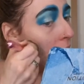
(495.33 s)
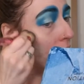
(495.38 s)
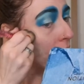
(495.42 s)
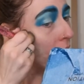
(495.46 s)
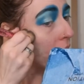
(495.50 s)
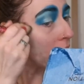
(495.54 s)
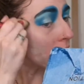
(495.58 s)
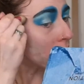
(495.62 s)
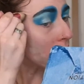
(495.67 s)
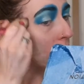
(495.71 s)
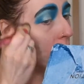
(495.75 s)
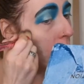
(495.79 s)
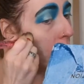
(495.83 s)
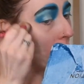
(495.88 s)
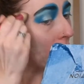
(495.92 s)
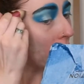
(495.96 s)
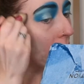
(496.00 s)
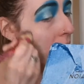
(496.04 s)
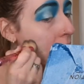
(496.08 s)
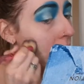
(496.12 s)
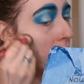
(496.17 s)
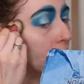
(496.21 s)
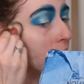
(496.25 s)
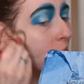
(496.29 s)
It's
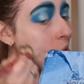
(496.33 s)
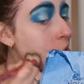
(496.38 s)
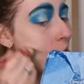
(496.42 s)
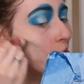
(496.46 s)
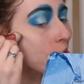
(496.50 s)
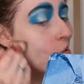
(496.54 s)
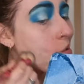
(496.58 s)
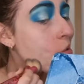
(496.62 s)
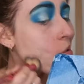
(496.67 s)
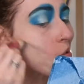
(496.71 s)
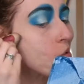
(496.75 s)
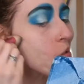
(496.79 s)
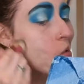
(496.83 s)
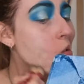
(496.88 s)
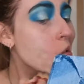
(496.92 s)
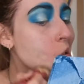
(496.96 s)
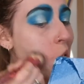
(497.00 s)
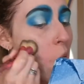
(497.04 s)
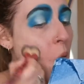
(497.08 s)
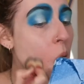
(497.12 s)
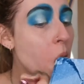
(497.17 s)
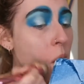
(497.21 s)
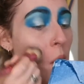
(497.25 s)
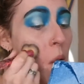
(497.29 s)
quite
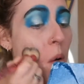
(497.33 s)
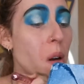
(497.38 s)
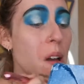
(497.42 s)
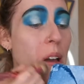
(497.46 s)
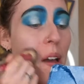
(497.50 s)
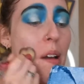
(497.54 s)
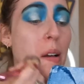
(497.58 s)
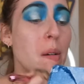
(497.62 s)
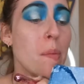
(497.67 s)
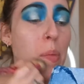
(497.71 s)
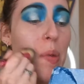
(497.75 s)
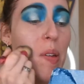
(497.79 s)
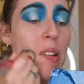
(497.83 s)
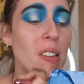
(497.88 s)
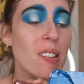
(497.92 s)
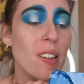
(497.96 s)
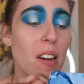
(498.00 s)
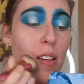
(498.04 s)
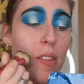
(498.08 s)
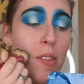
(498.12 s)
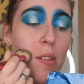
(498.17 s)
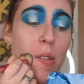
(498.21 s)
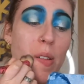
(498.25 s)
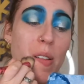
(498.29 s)
annoying, because
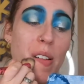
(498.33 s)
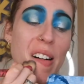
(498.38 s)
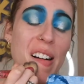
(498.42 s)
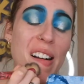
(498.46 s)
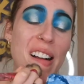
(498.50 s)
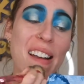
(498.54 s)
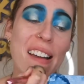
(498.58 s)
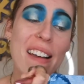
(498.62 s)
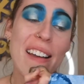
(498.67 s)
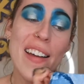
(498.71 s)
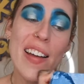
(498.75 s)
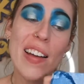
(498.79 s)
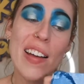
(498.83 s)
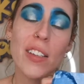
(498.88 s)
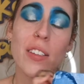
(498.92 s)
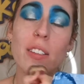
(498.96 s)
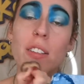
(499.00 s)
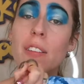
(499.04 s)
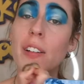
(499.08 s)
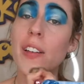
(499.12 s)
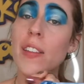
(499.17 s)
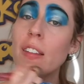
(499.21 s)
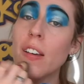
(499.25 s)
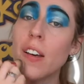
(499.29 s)
I thought
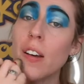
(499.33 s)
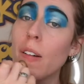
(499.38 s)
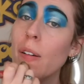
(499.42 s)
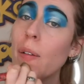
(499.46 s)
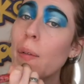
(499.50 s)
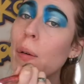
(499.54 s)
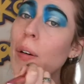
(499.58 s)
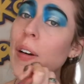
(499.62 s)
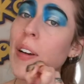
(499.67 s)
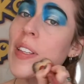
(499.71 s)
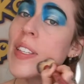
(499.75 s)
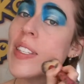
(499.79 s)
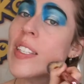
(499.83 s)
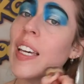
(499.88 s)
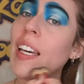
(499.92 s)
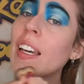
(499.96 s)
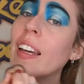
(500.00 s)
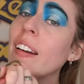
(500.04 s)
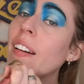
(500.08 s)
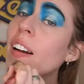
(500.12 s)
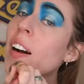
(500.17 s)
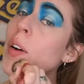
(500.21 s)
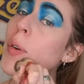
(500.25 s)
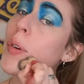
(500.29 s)
during the
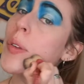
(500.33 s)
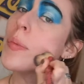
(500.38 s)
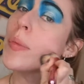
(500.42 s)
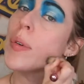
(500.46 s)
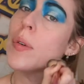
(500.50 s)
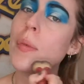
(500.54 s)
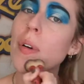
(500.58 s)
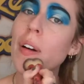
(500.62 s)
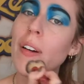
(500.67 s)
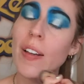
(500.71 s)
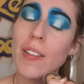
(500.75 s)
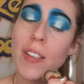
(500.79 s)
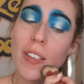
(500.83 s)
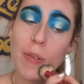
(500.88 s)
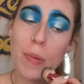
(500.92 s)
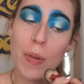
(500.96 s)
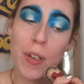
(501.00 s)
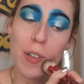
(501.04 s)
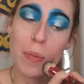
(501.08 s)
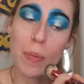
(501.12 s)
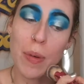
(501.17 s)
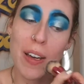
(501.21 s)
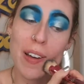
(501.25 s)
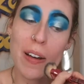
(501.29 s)
quarantine I wouldn't be wearing so
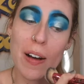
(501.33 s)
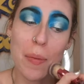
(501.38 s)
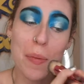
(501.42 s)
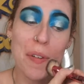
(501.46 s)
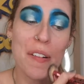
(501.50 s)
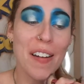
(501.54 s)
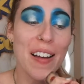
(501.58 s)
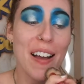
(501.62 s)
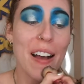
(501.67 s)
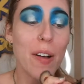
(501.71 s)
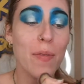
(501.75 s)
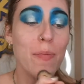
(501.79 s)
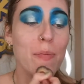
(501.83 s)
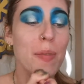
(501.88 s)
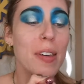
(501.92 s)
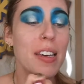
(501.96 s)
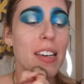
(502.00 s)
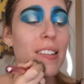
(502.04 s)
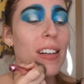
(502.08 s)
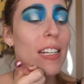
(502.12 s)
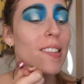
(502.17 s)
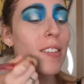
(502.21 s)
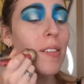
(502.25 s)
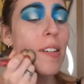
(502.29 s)
much makeup, and I haven't
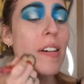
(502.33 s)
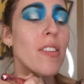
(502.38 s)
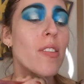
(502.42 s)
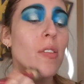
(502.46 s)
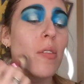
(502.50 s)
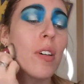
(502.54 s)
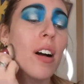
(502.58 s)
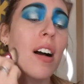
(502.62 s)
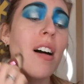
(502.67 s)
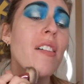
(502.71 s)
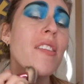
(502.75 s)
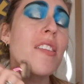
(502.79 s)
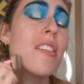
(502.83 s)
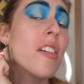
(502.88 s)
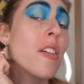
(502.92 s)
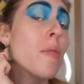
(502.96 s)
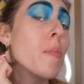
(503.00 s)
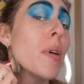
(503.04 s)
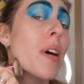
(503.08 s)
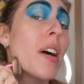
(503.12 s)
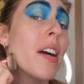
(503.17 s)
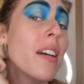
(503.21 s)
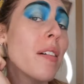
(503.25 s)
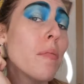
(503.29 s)
been. So I thought, oh, you know,
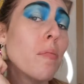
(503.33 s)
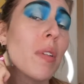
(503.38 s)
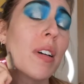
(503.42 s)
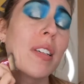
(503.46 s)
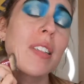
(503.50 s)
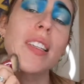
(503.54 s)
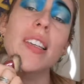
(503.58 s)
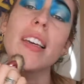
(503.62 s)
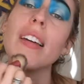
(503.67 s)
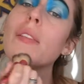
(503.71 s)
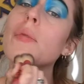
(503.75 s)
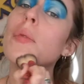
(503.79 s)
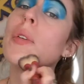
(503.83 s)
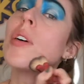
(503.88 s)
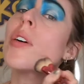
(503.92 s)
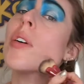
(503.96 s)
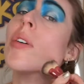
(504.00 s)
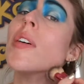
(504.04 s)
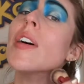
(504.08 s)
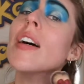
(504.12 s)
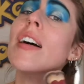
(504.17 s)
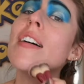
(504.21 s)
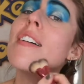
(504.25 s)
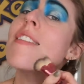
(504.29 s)
my skin
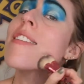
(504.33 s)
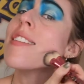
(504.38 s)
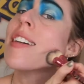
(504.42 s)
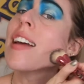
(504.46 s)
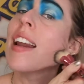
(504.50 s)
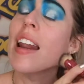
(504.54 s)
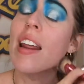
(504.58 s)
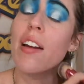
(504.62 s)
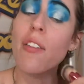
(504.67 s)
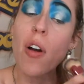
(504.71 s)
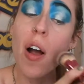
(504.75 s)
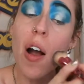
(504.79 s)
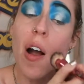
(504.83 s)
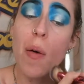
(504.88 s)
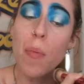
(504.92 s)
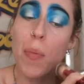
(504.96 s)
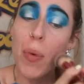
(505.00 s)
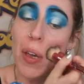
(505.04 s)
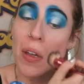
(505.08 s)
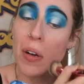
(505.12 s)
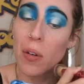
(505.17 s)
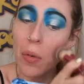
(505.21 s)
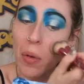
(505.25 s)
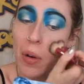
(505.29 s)
will clear up,
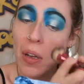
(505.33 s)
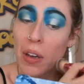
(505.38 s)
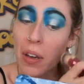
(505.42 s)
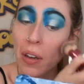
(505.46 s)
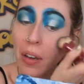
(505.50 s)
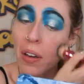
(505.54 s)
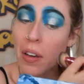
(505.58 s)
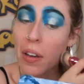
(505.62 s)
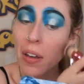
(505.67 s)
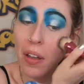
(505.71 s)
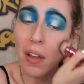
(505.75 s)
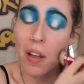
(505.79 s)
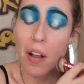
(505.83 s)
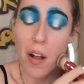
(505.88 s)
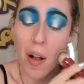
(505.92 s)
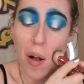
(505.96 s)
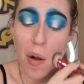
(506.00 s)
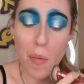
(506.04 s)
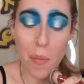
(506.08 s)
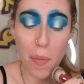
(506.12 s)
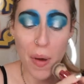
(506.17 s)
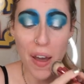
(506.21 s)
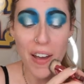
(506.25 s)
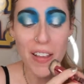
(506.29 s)
it'll look
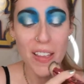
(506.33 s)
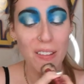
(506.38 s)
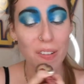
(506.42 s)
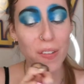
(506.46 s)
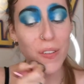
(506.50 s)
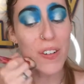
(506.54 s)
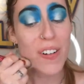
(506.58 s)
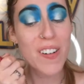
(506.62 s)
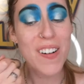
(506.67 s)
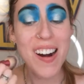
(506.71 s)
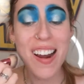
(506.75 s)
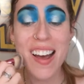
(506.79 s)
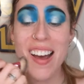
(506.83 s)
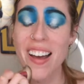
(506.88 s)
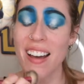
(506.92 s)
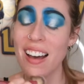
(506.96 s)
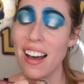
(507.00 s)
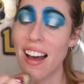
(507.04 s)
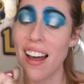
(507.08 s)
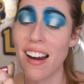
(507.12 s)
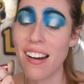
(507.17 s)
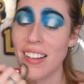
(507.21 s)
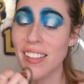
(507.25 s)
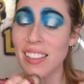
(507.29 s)
better for it,
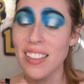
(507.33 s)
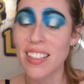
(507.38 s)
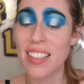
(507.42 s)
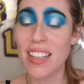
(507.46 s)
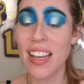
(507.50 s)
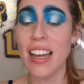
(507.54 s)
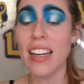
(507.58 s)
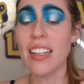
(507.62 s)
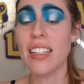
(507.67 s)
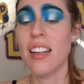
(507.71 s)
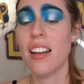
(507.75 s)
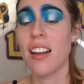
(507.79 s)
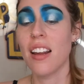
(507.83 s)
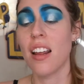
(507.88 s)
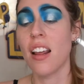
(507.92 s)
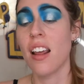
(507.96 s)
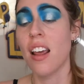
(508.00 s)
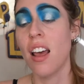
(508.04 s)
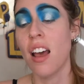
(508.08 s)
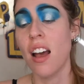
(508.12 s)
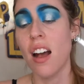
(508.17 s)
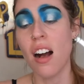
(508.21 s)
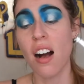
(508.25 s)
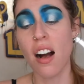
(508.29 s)
and instead
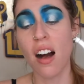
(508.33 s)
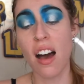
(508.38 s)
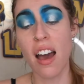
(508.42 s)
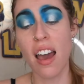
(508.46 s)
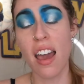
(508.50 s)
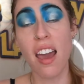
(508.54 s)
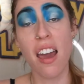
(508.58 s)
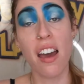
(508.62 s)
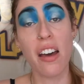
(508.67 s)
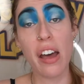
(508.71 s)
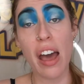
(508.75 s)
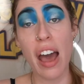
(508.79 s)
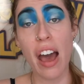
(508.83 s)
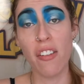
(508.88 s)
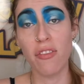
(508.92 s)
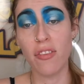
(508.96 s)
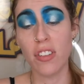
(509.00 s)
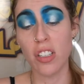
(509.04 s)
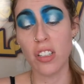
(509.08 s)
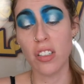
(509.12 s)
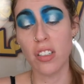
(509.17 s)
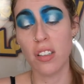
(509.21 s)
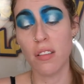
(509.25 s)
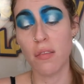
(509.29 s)
I have
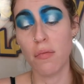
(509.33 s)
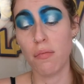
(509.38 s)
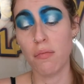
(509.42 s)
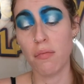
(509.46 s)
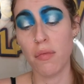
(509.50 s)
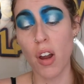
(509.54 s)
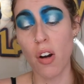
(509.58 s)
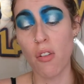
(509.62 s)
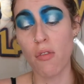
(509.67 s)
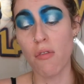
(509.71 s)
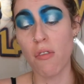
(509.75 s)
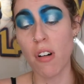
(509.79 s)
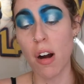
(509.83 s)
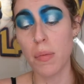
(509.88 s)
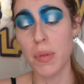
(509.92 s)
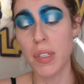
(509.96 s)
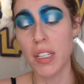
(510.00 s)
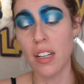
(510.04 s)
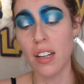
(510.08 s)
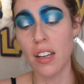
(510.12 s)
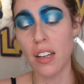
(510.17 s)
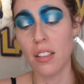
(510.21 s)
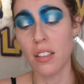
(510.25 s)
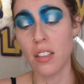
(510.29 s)
just
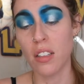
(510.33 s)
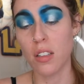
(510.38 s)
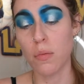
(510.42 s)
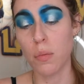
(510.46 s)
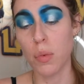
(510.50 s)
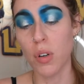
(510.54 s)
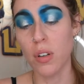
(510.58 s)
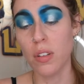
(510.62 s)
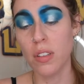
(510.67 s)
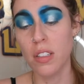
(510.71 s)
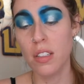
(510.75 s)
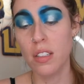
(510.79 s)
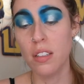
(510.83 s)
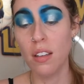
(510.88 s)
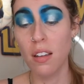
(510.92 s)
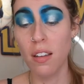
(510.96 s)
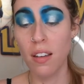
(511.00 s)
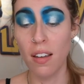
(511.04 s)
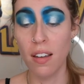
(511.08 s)
erupted into spots.